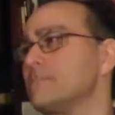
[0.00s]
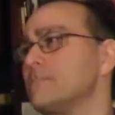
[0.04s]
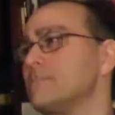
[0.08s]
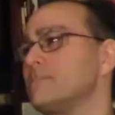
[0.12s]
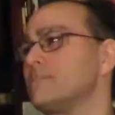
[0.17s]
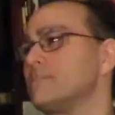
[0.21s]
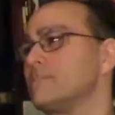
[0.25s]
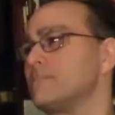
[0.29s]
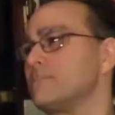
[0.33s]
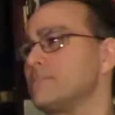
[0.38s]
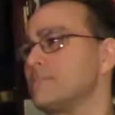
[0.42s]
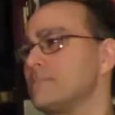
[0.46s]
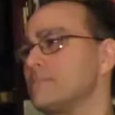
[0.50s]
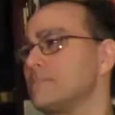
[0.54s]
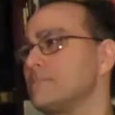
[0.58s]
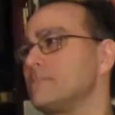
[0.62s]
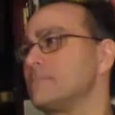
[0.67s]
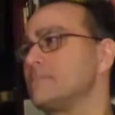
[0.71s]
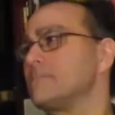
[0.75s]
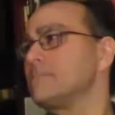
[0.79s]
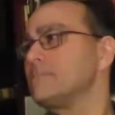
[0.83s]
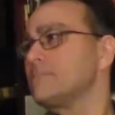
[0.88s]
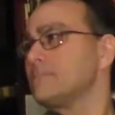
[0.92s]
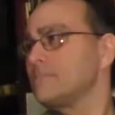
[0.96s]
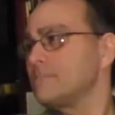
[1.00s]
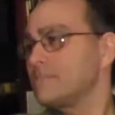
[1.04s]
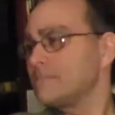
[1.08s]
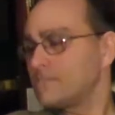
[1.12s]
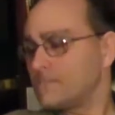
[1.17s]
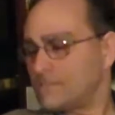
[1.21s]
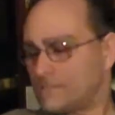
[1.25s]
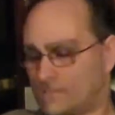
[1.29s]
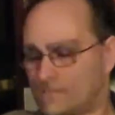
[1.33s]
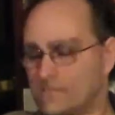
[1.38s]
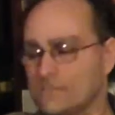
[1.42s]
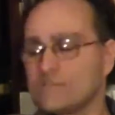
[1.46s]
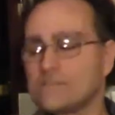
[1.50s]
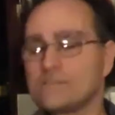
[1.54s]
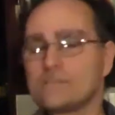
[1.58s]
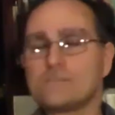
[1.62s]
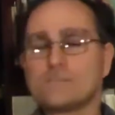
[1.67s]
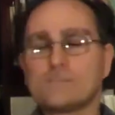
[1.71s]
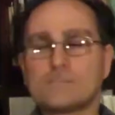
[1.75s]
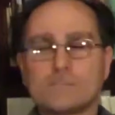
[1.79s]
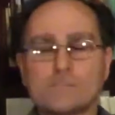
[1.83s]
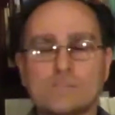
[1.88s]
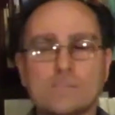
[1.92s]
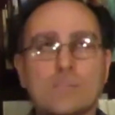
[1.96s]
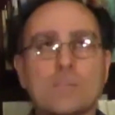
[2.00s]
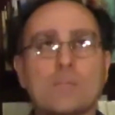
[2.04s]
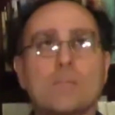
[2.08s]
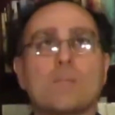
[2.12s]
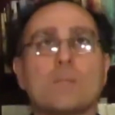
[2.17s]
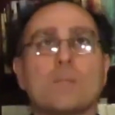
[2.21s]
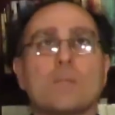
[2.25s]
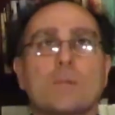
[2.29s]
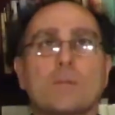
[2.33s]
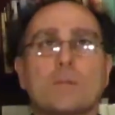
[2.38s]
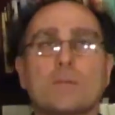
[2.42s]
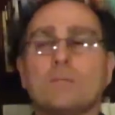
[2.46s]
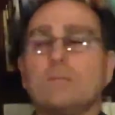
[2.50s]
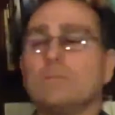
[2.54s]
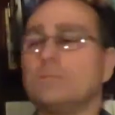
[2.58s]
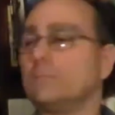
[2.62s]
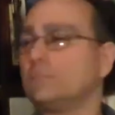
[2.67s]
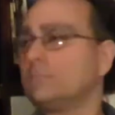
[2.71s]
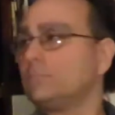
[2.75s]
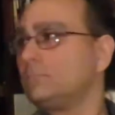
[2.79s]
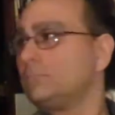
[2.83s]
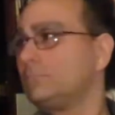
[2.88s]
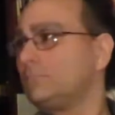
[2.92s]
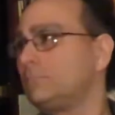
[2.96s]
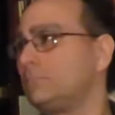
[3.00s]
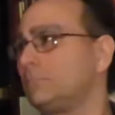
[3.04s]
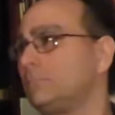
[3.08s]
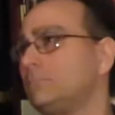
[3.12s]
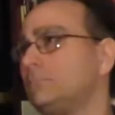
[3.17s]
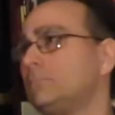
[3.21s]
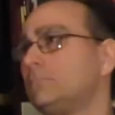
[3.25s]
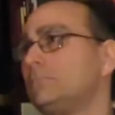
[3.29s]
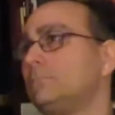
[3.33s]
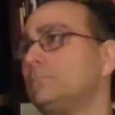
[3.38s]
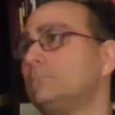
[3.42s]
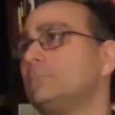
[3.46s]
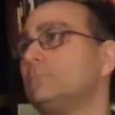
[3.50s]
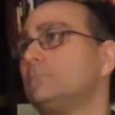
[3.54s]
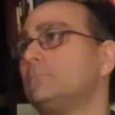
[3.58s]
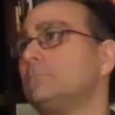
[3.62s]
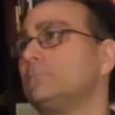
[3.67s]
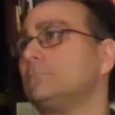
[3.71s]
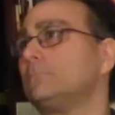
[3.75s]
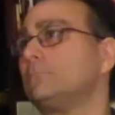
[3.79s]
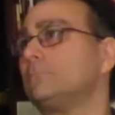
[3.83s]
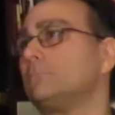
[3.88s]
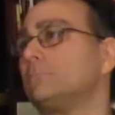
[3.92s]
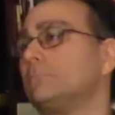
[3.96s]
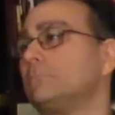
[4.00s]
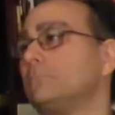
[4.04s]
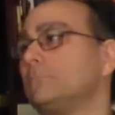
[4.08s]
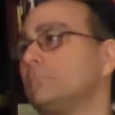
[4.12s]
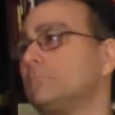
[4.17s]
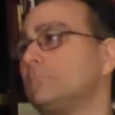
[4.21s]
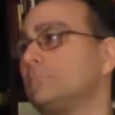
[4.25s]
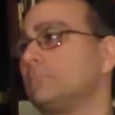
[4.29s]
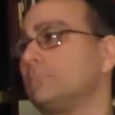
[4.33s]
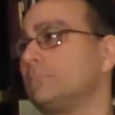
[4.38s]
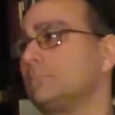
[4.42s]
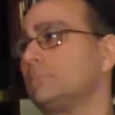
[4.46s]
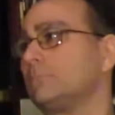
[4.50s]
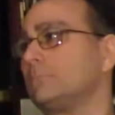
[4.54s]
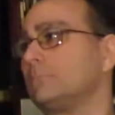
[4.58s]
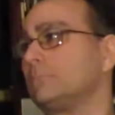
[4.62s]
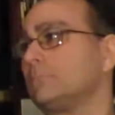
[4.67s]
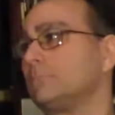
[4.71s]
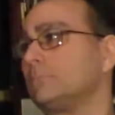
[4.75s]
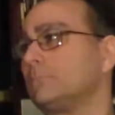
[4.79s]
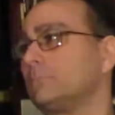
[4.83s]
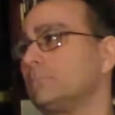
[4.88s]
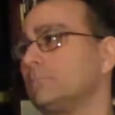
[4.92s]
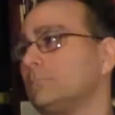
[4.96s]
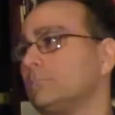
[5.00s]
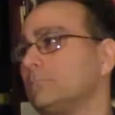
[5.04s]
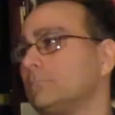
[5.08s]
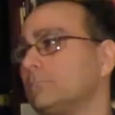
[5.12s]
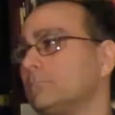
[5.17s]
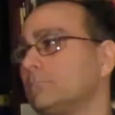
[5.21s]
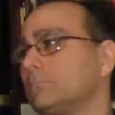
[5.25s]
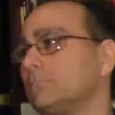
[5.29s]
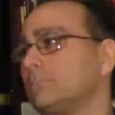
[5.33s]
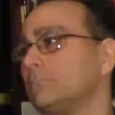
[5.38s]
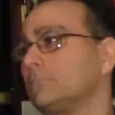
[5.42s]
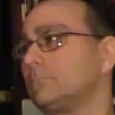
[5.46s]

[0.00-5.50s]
[no speech]